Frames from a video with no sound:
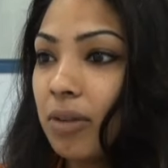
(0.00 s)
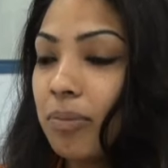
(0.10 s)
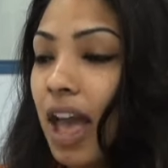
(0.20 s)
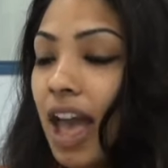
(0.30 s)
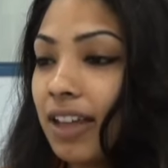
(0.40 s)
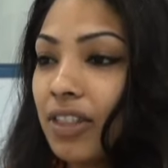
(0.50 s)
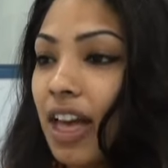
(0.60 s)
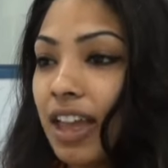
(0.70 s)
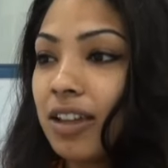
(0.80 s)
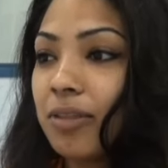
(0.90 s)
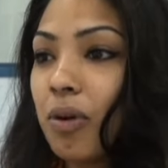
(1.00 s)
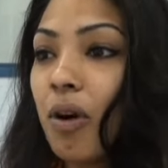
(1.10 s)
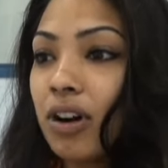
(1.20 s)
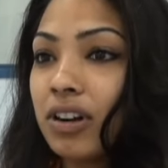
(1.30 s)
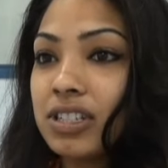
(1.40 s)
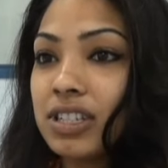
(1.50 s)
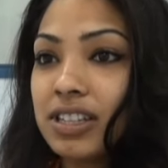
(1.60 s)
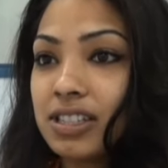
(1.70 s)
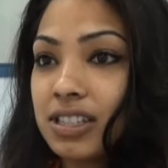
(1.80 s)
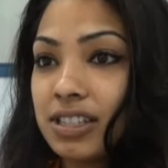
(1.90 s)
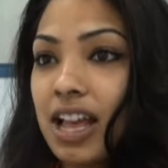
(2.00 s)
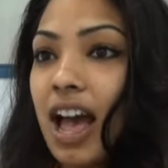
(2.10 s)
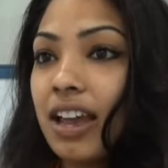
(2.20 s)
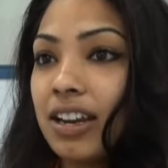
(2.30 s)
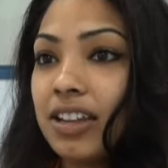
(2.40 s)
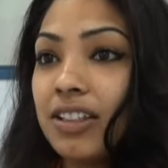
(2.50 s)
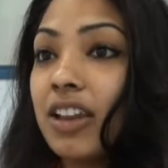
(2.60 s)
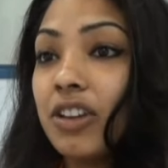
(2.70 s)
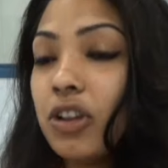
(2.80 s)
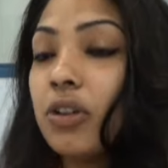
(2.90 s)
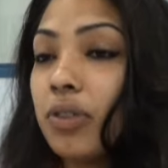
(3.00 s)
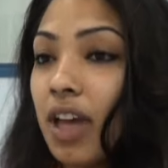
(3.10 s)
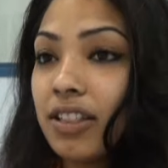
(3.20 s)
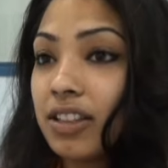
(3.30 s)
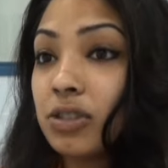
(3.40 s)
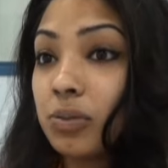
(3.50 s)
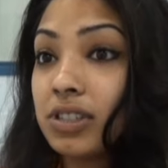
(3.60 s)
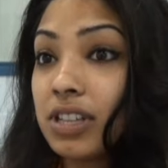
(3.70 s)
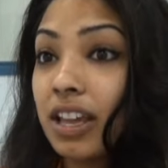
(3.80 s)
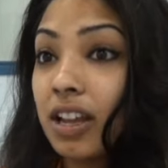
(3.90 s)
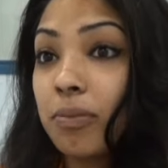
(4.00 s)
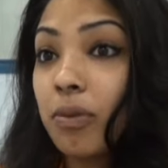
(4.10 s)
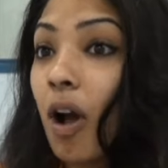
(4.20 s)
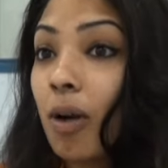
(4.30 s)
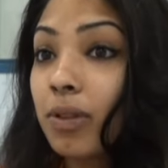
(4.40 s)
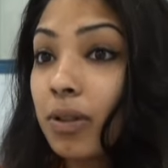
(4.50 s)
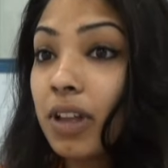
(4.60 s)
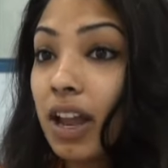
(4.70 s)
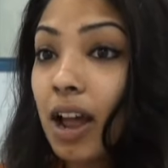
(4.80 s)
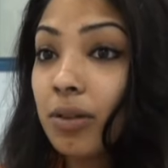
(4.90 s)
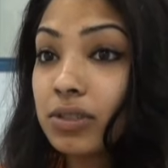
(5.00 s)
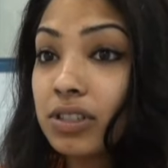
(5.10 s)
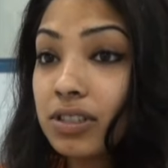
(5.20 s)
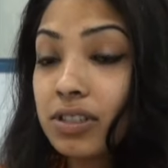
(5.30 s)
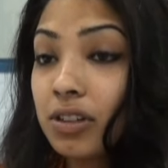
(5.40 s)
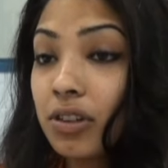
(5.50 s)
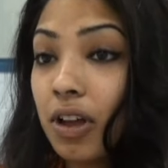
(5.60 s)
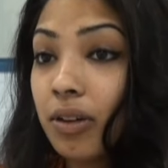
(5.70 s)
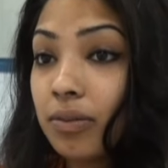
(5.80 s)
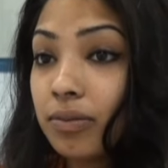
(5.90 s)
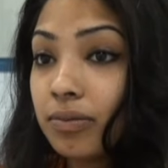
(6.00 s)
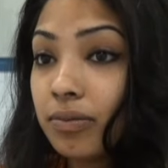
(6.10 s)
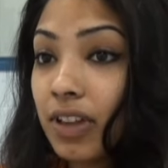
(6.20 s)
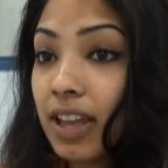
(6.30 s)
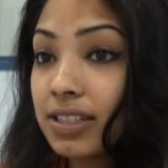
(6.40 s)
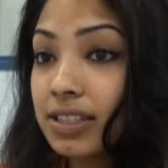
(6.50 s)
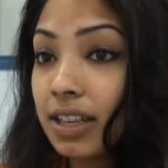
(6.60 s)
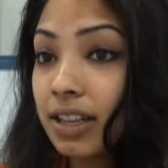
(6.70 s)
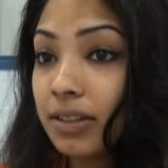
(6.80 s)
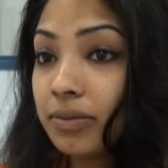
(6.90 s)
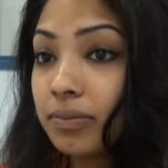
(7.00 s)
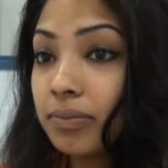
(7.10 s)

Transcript: a bad, like, part to this society. They knew that this was, like, a problem that I was, you know, facing.